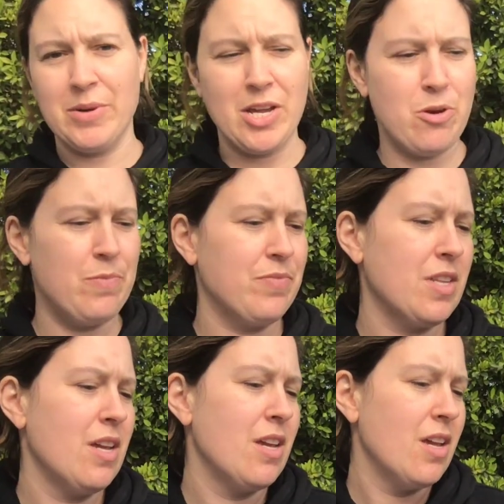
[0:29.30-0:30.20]
we go.
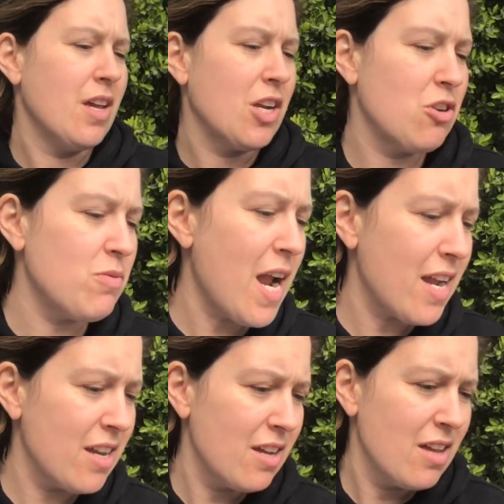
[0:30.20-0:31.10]

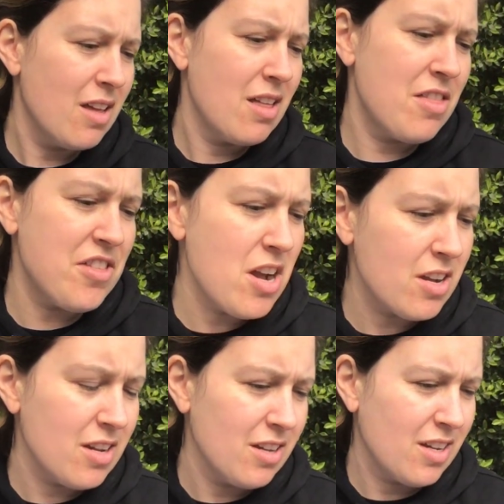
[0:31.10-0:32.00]
Crack,
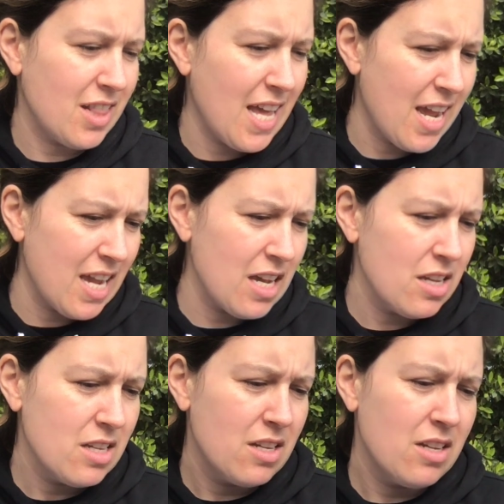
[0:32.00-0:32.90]
thunk, clang.
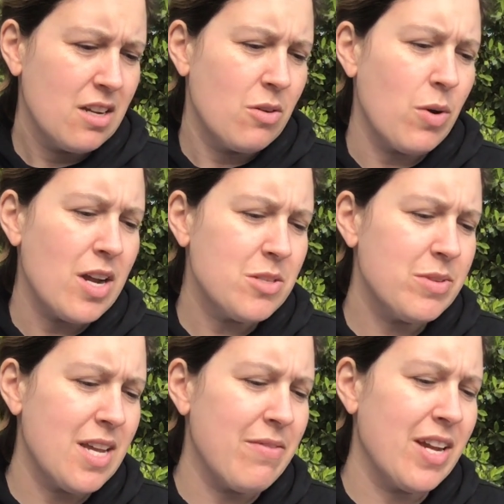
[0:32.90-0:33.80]
Roz was
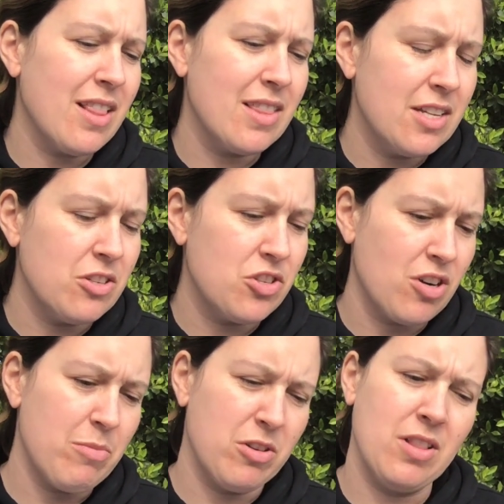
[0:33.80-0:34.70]
having a little
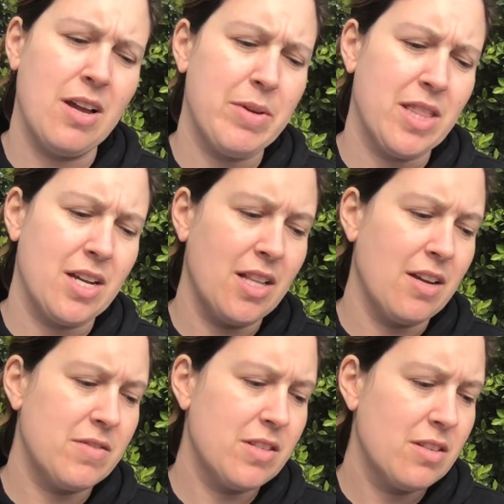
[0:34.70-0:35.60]
trouble climbing the
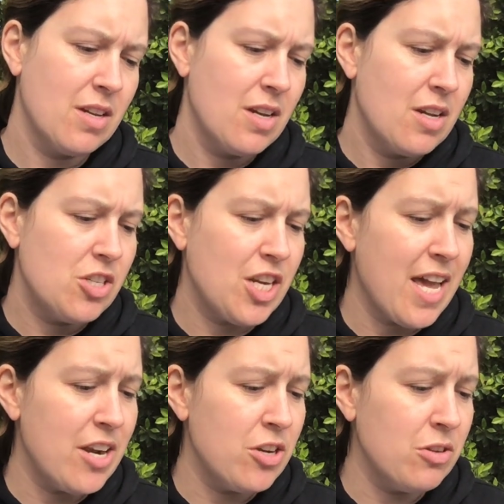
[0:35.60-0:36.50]
cliffs. She had
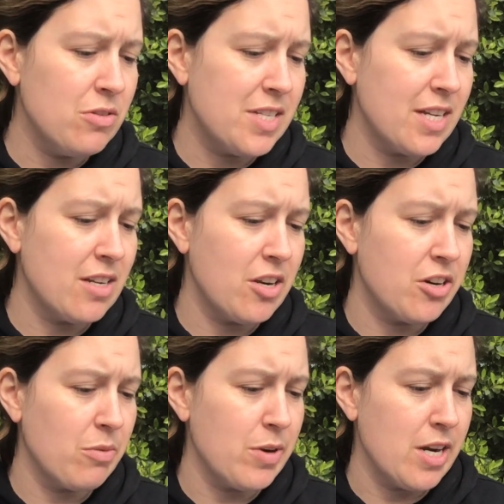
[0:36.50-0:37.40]
a new dent on
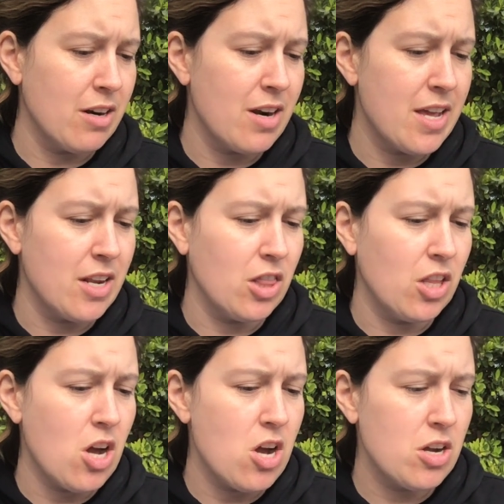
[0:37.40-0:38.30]
her rear and a
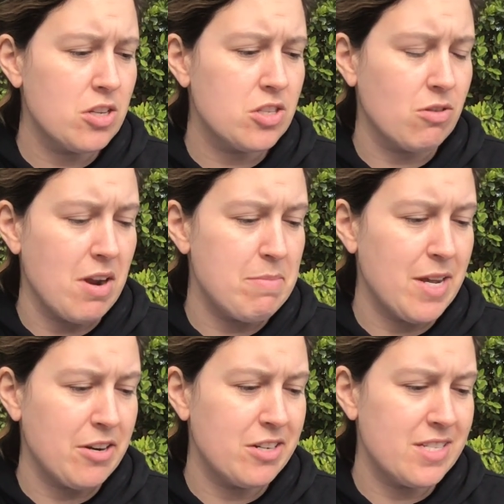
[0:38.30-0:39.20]
long scrape
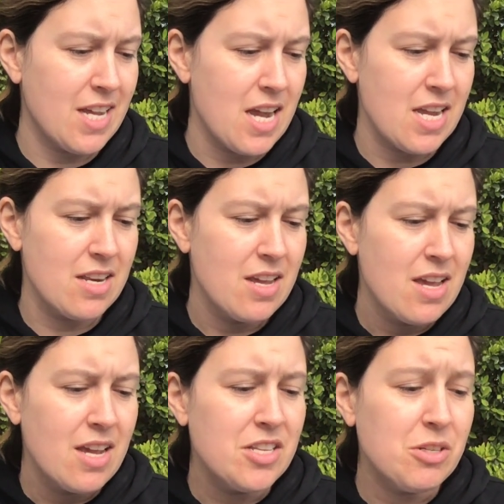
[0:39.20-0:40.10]
down her side,
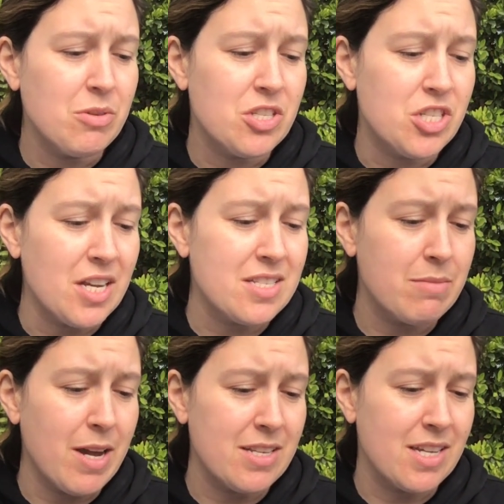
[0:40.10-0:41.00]
and she was just
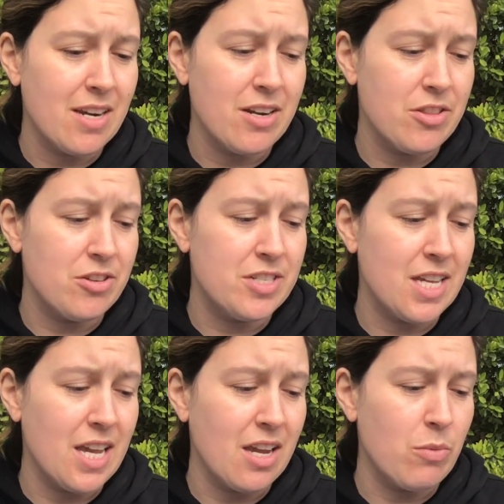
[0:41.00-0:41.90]
about to get another
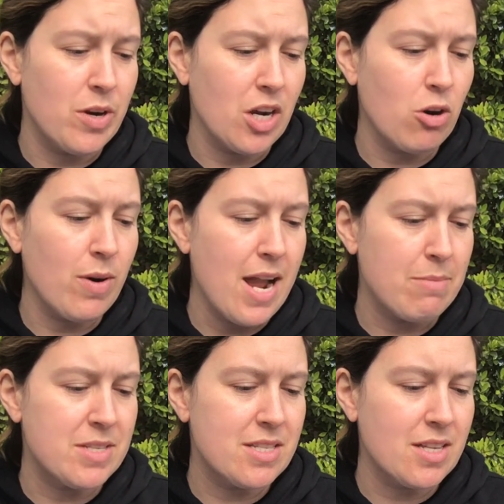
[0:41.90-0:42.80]
ding when a crab
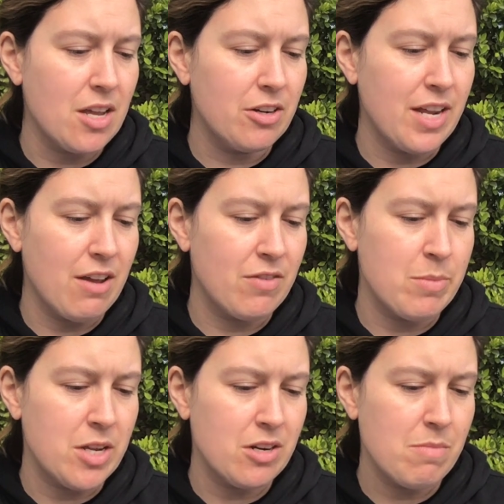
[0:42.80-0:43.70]
scuttled out from
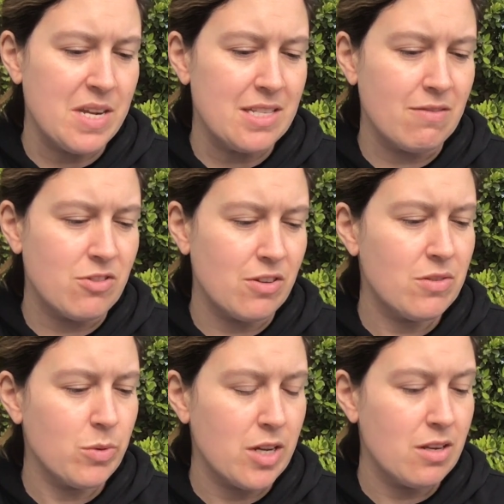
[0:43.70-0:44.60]
under a piece of
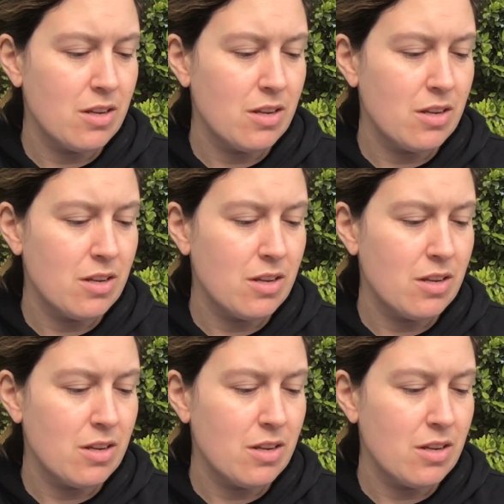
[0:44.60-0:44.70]
driftwood.